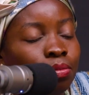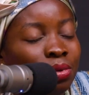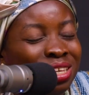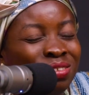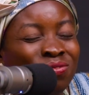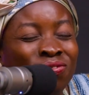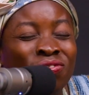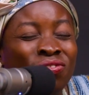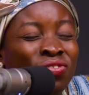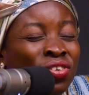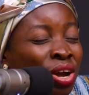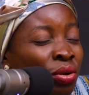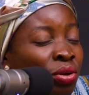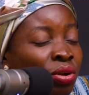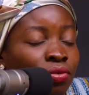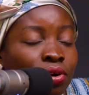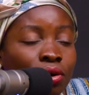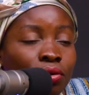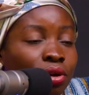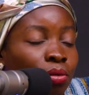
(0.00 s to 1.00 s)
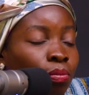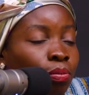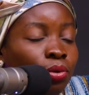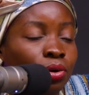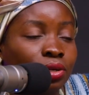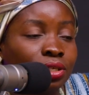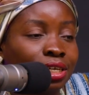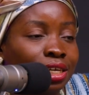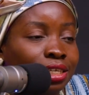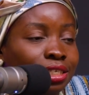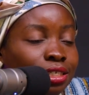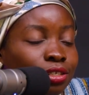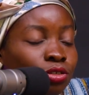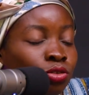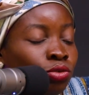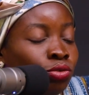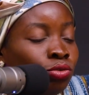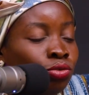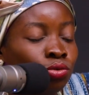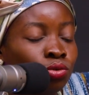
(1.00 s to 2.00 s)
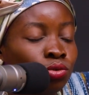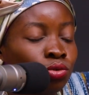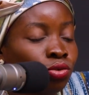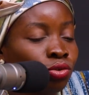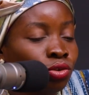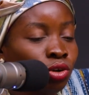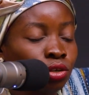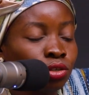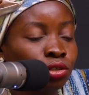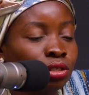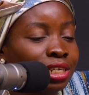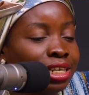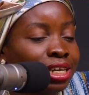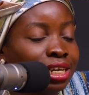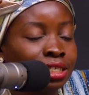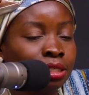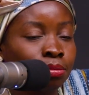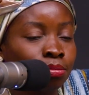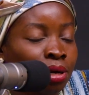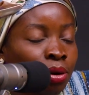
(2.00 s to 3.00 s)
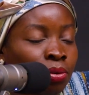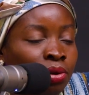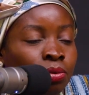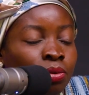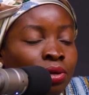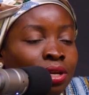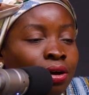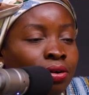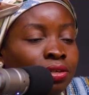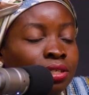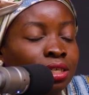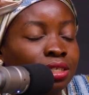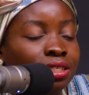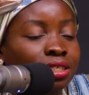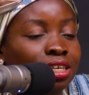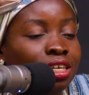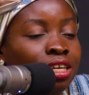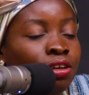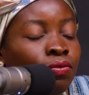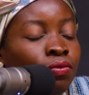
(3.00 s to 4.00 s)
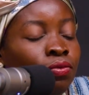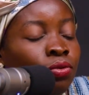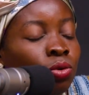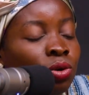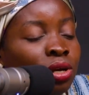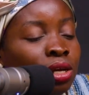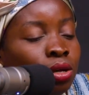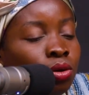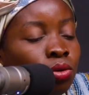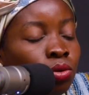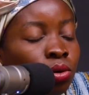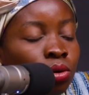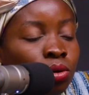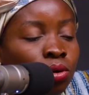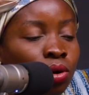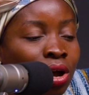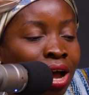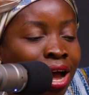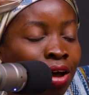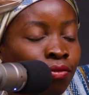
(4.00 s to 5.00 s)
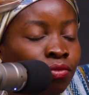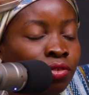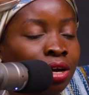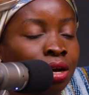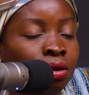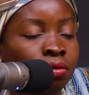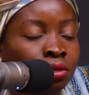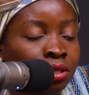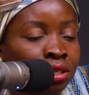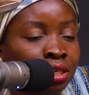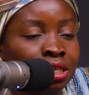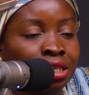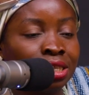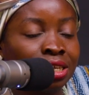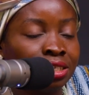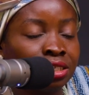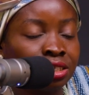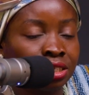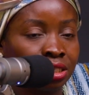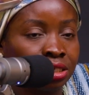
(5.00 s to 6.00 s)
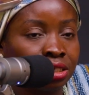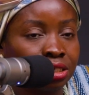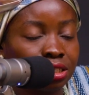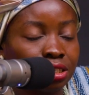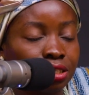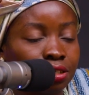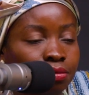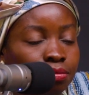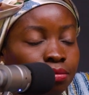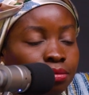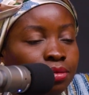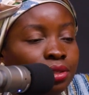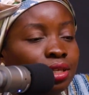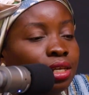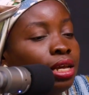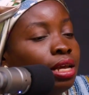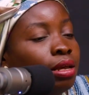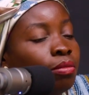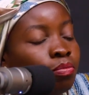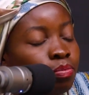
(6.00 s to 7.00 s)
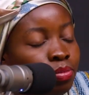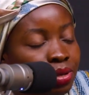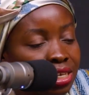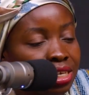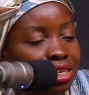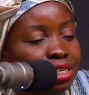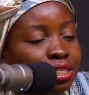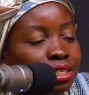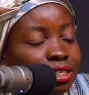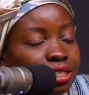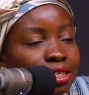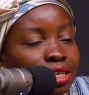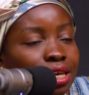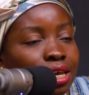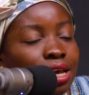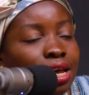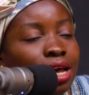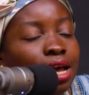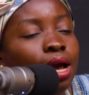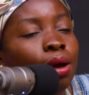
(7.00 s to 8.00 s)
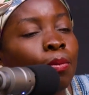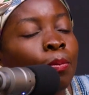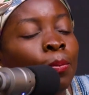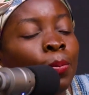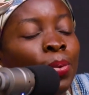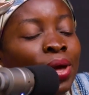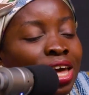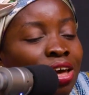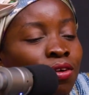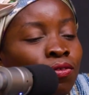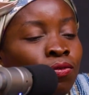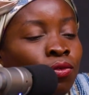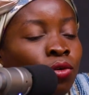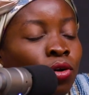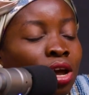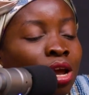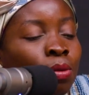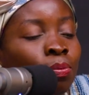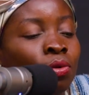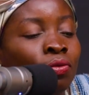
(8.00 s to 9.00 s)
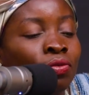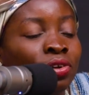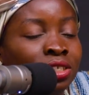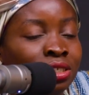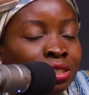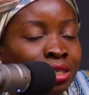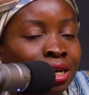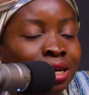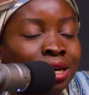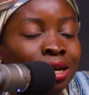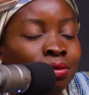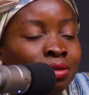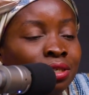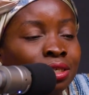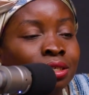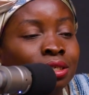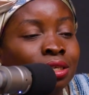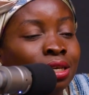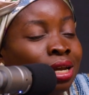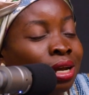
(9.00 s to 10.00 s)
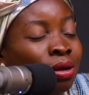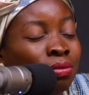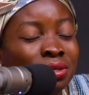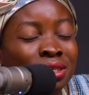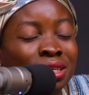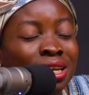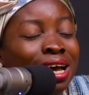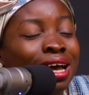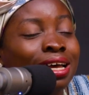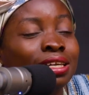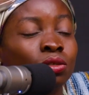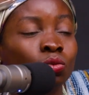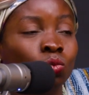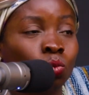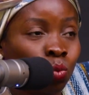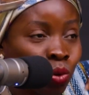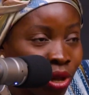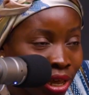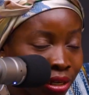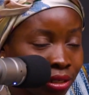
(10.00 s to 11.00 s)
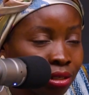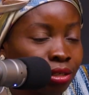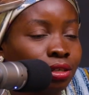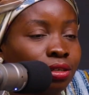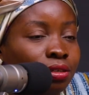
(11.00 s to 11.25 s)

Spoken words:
very, very important. Do not get married without it. If you have counseling in the church, please pay for a professional counselor as well.